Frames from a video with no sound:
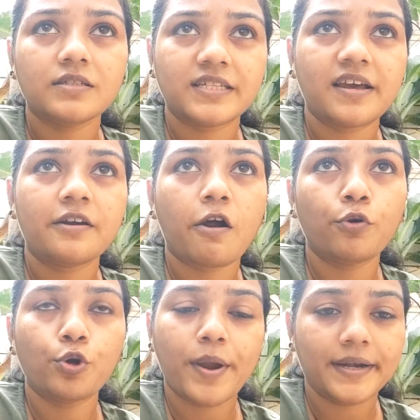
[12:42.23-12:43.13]
say
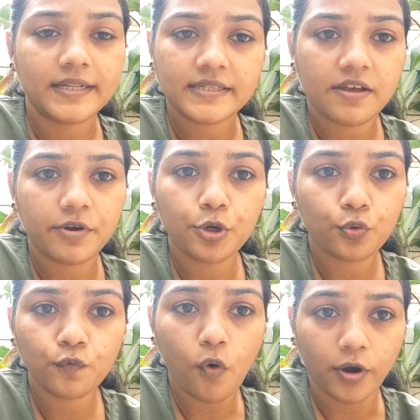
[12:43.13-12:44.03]
around 27
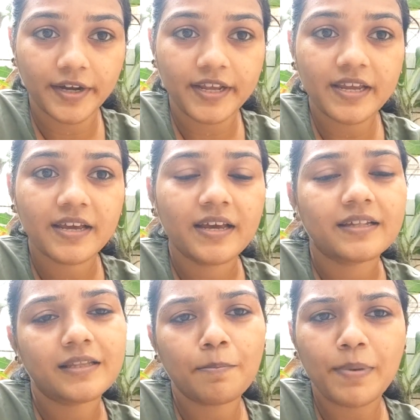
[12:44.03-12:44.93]
to 40,
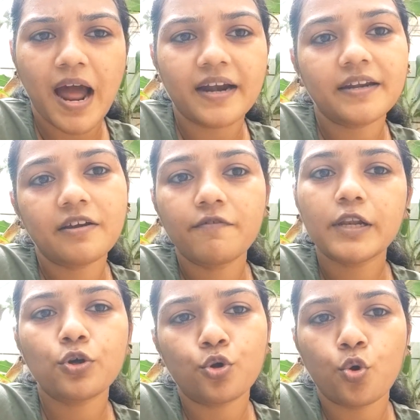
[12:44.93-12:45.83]
the plant
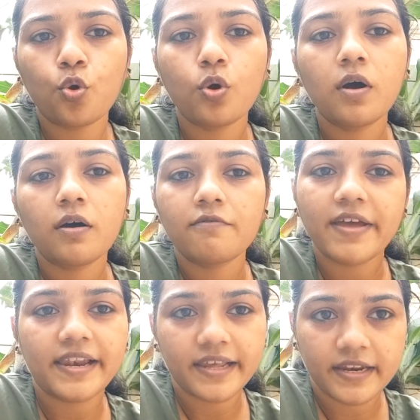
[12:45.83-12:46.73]
will grow
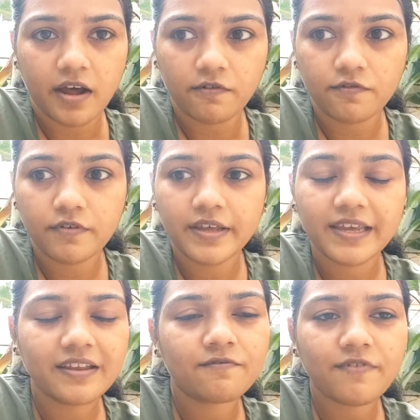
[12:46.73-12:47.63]
well enough.
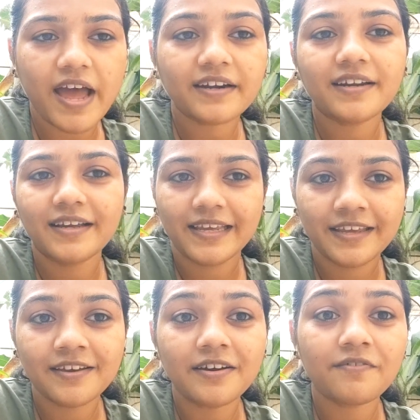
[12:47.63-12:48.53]
In fact,
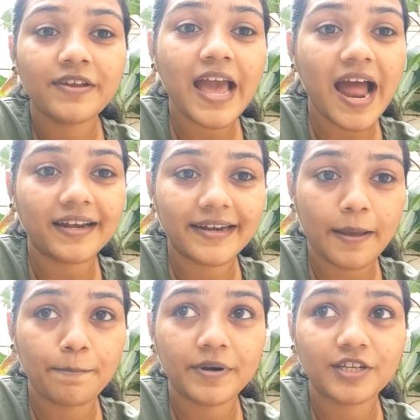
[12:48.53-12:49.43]
here we had
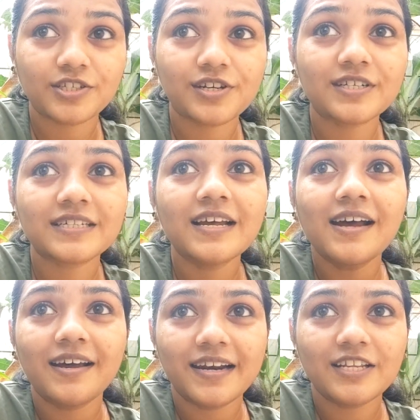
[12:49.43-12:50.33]
temperatures
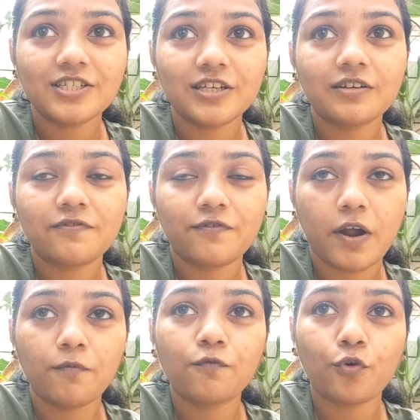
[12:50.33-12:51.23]
ranging
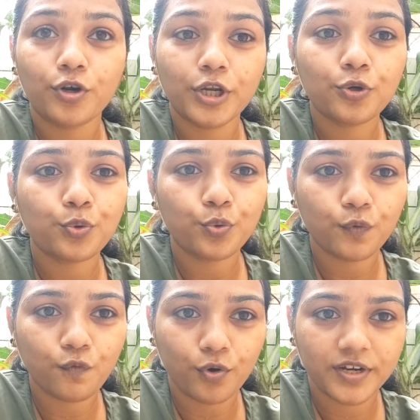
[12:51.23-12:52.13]
from 42 to
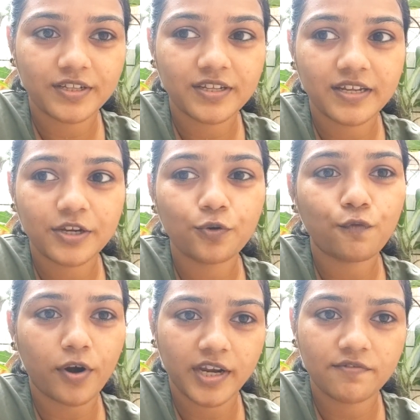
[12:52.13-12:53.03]
43 to
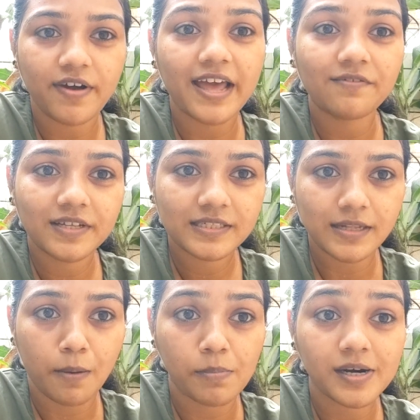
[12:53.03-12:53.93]
45 in
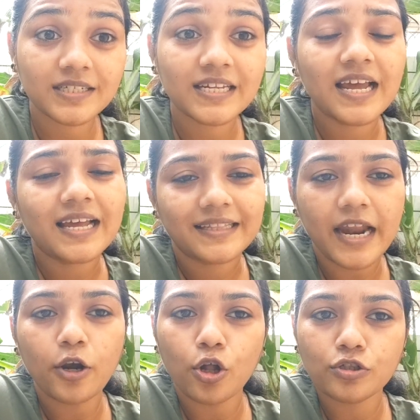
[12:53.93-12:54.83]
summers,
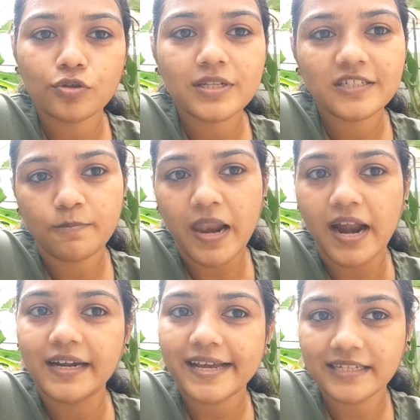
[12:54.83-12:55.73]
that also this
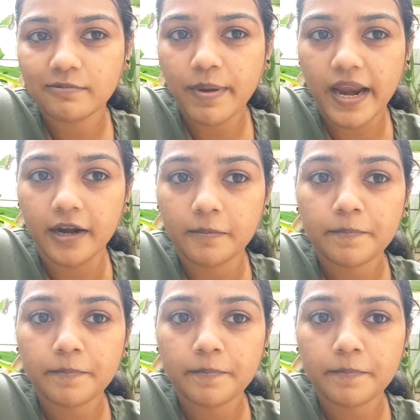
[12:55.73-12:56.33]
plant has bared.